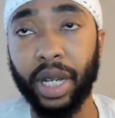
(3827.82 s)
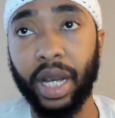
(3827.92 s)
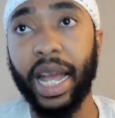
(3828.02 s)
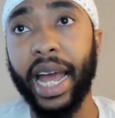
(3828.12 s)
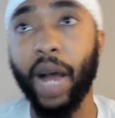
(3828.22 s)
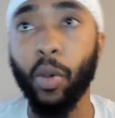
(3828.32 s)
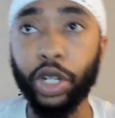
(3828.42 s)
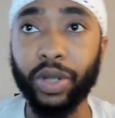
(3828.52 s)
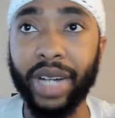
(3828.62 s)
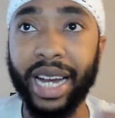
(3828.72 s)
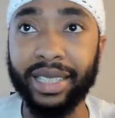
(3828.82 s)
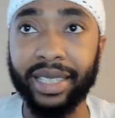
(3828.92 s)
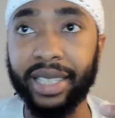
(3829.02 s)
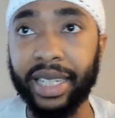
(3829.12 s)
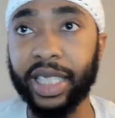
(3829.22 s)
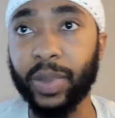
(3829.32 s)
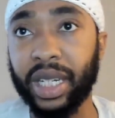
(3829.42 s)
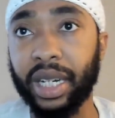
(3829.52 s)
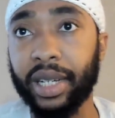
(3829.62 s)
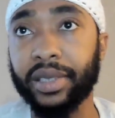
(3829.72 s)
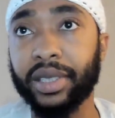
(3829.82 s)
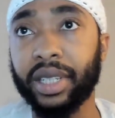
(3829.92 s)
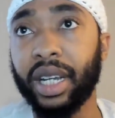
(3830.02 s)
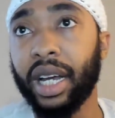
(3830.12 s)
And I want you guys to see this because,